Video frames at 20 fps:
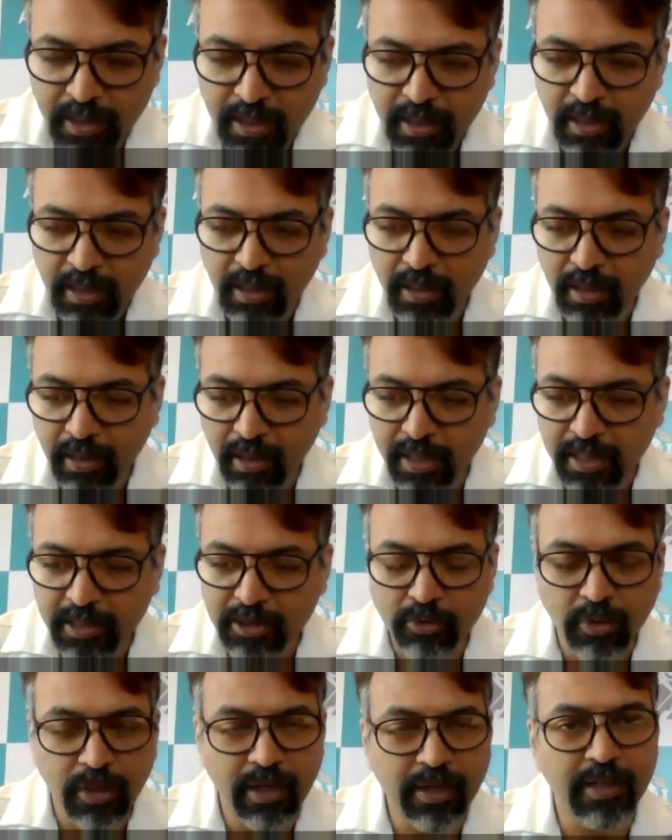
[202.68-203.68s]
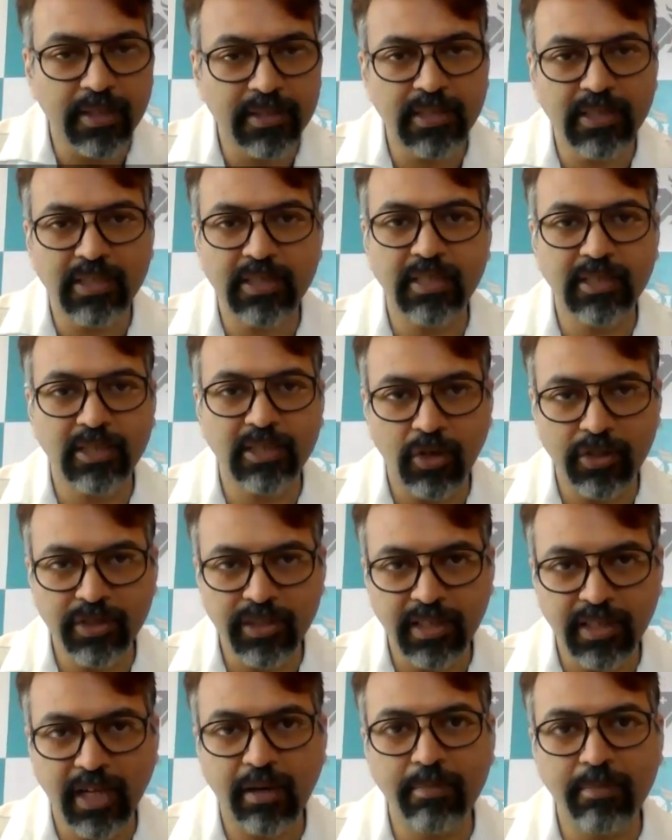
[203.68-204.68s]
uh, insulin resistance causing
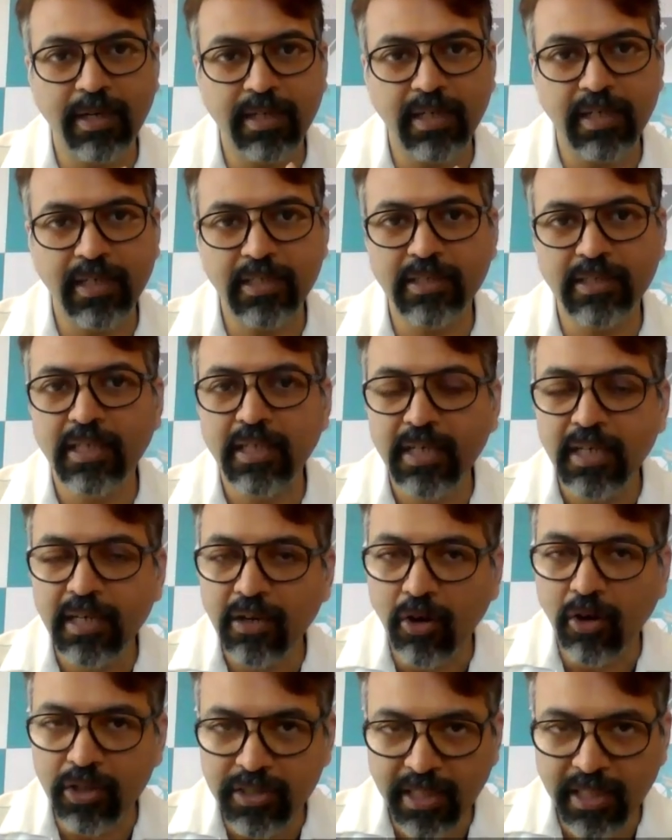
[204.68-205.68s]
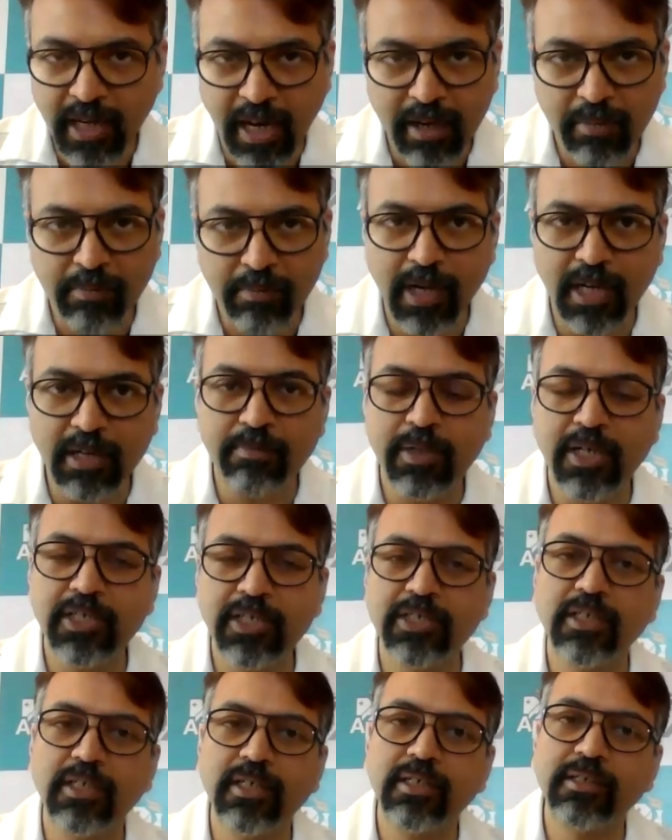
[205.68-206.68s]
diabetes causing high blood
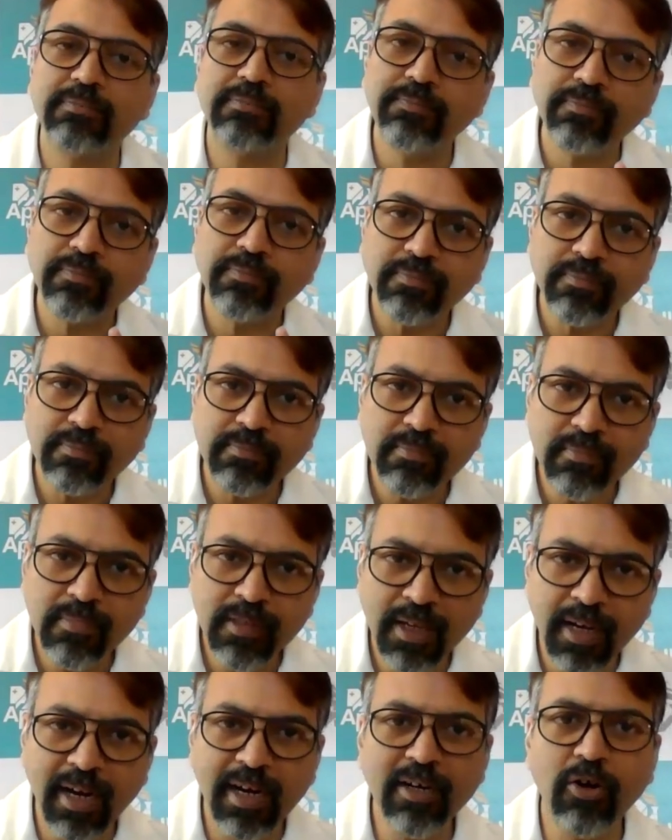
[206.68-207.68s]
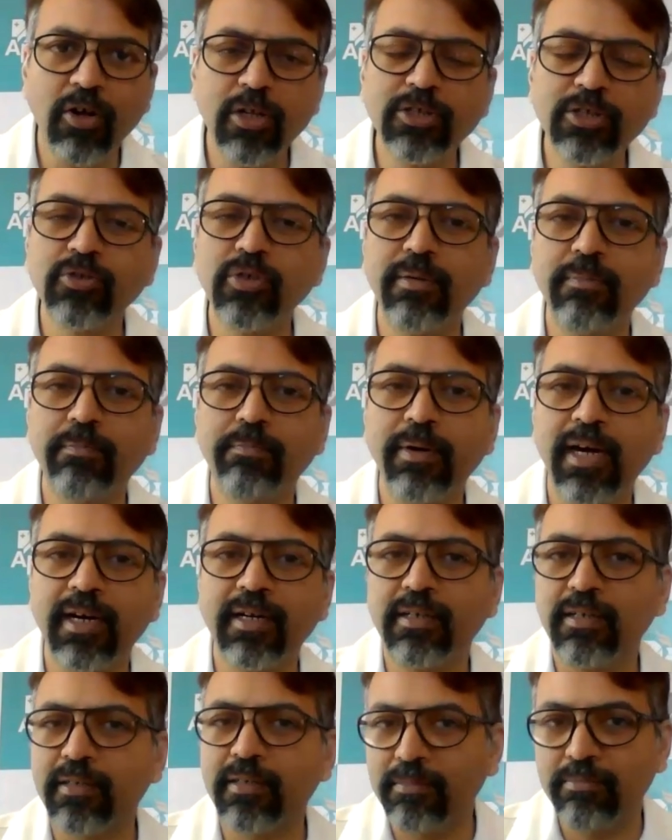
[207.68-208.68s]
pressure and also
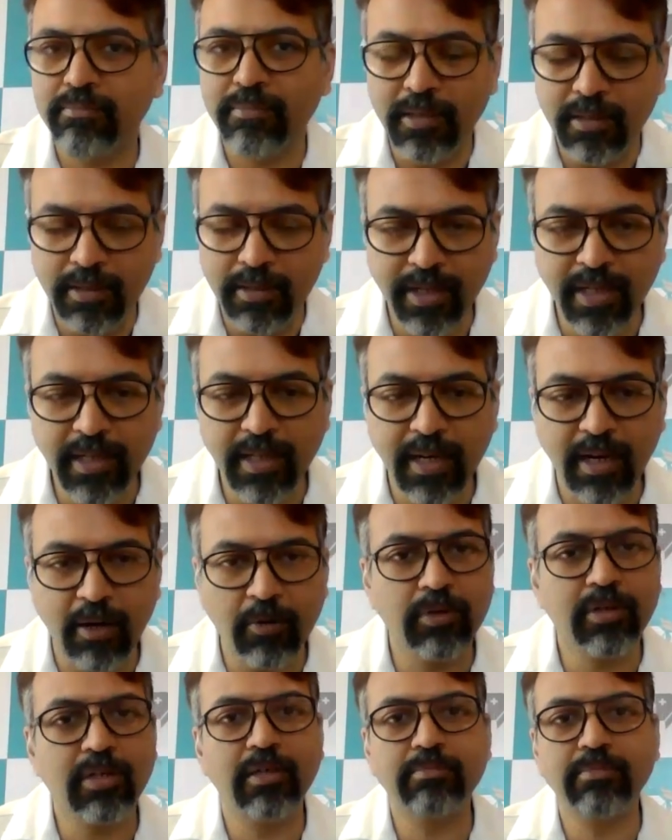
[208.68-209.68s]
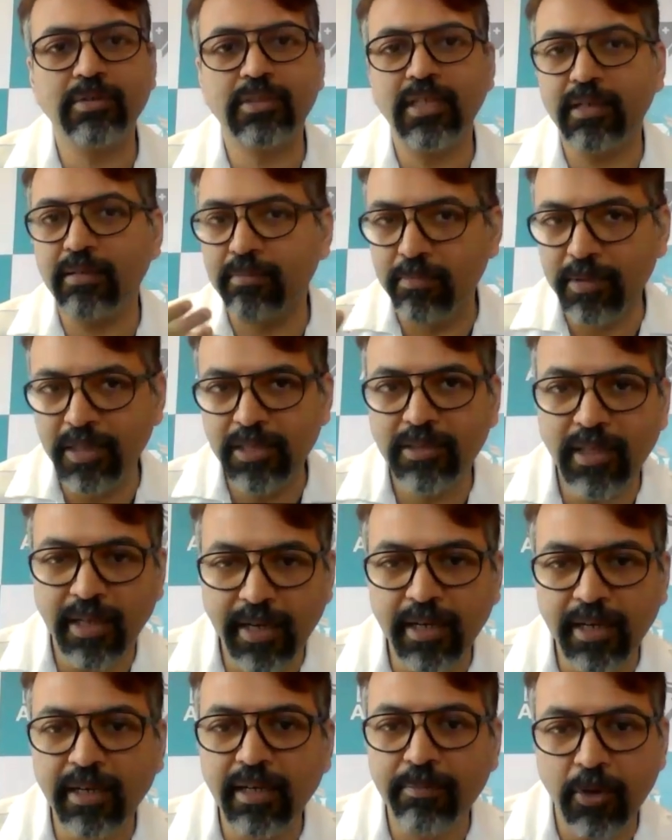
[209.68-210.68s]
impact uh, uh, renal outcomes that means the
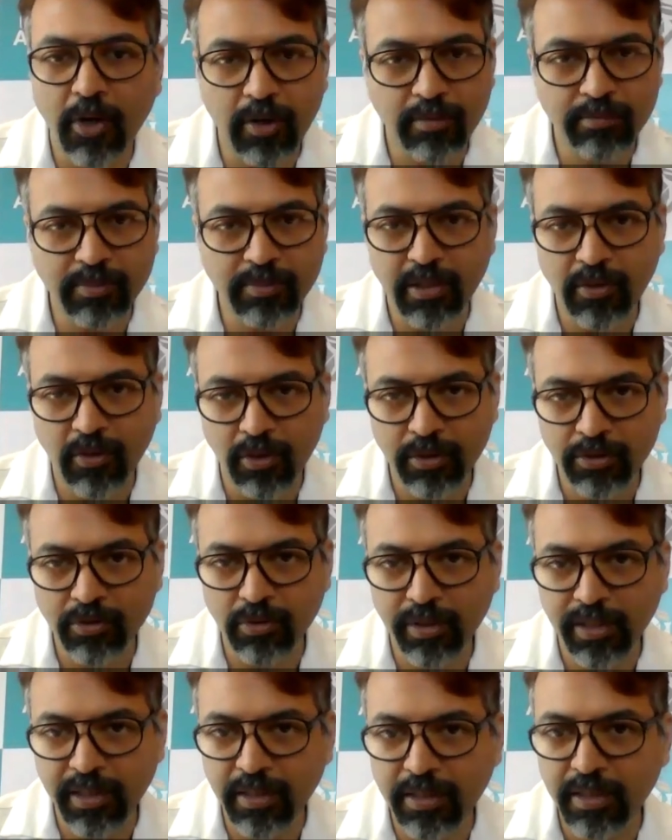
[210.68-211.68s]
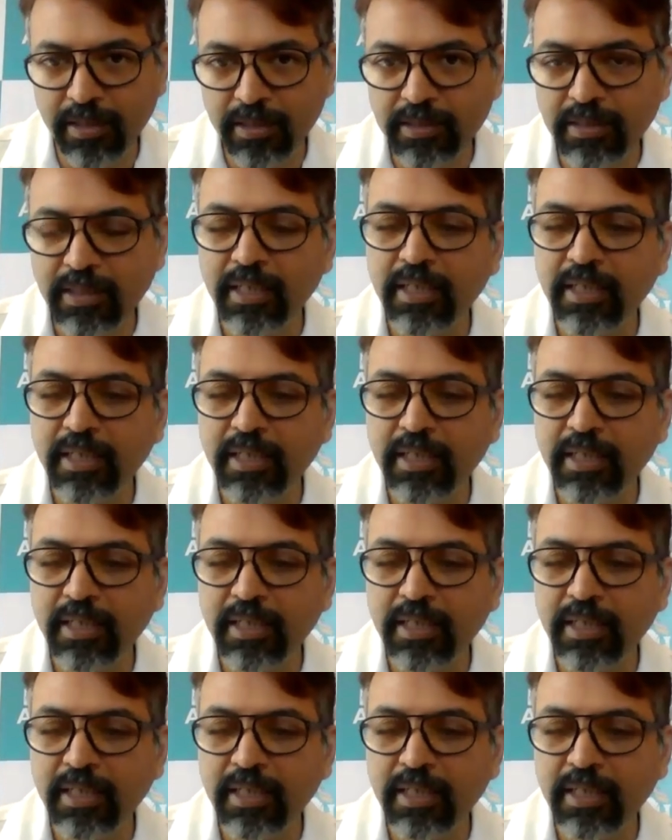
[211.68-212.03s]
kidney problems can also increase